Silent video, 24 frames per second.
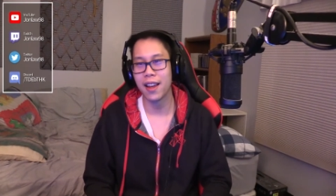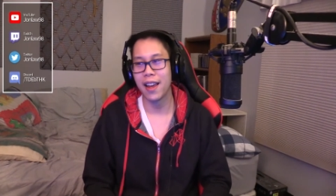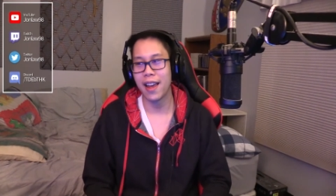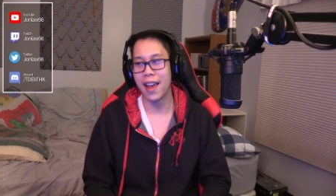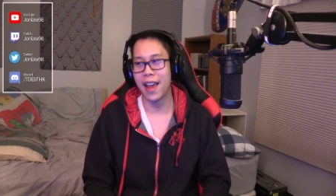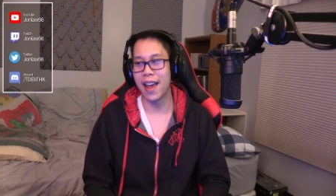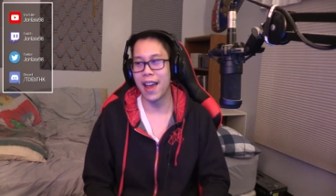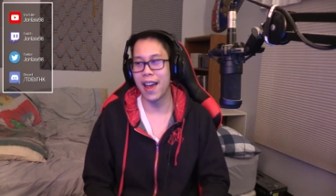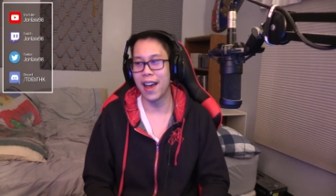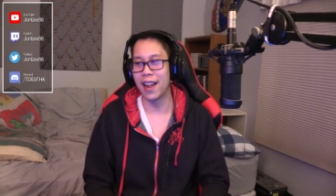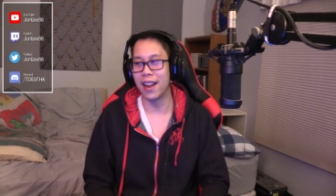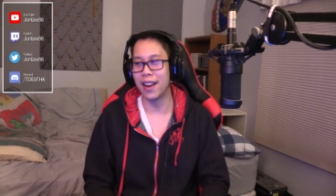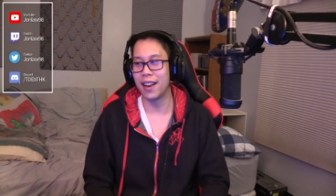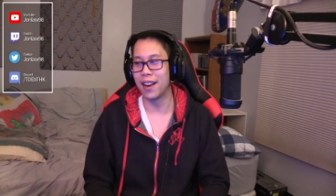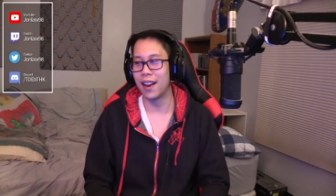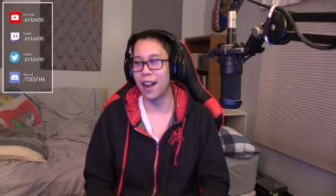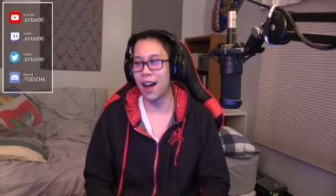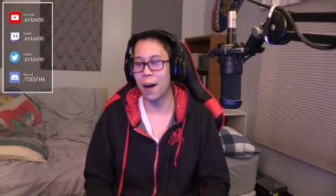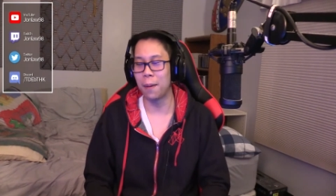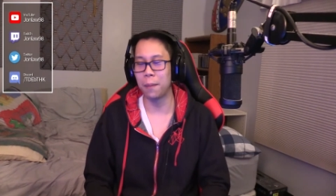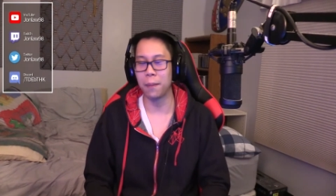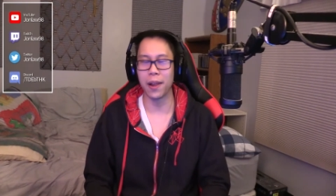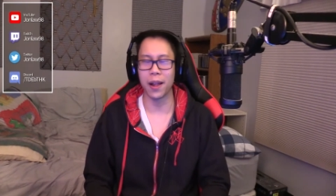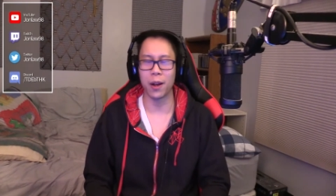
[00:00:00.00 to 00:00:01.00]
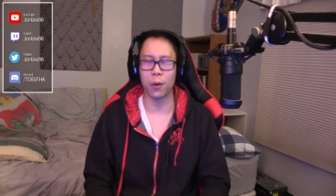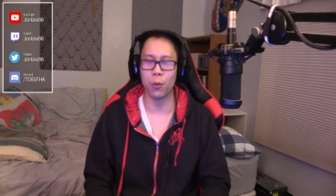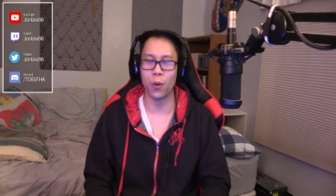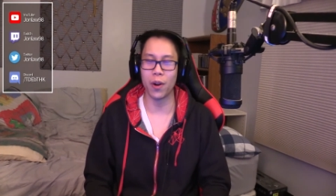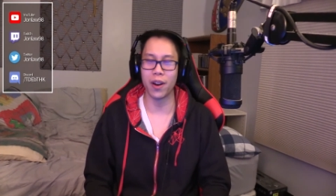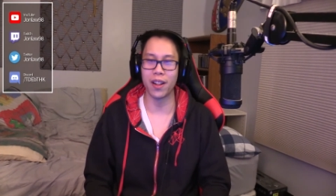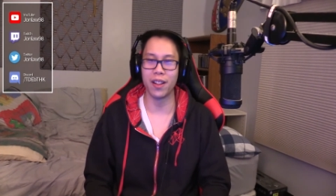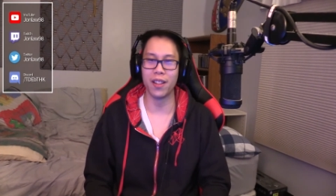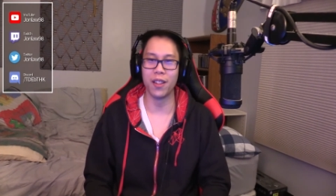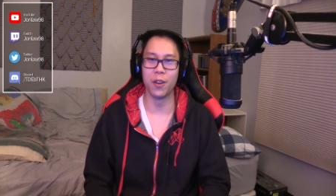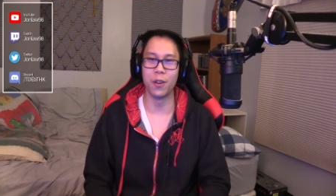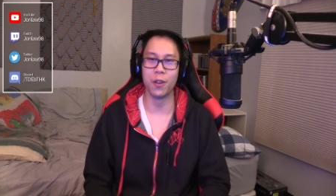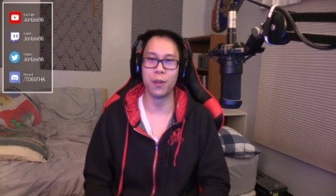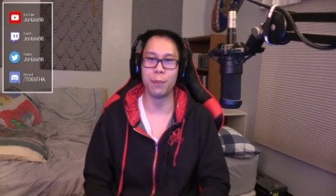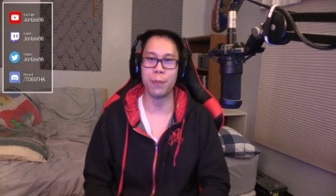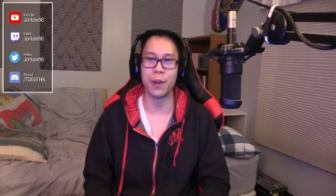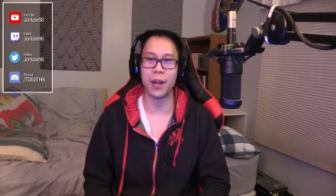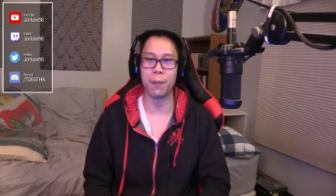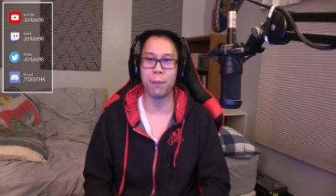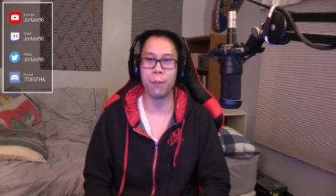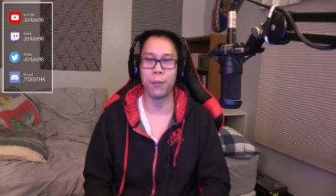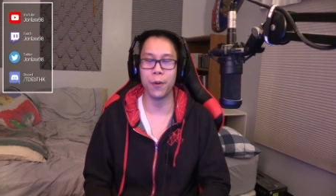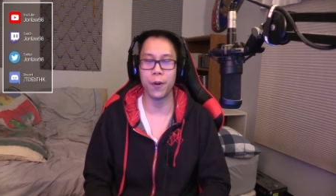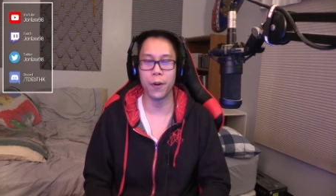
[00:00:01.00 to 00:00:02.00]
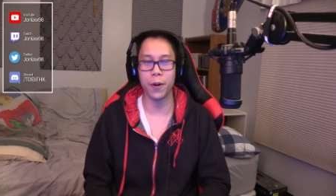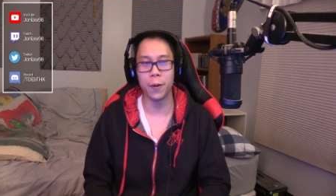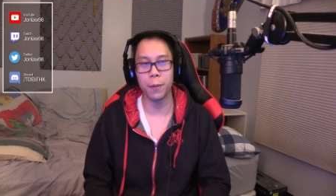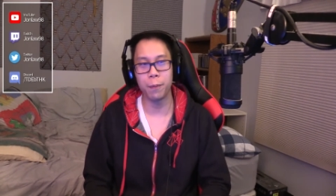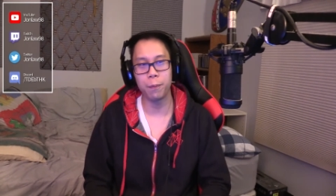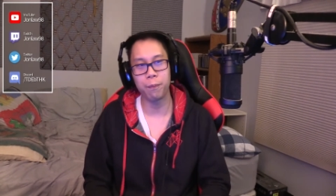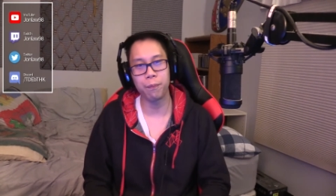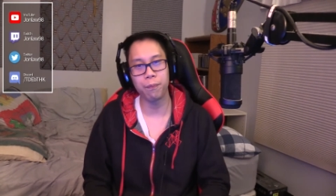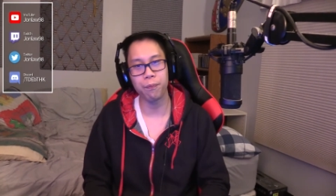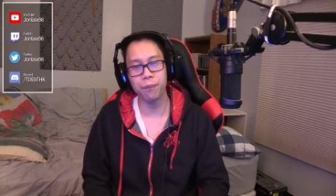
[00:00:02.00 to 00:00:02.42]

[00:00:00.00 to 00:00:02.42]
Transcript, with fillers: and I'm like one of those people.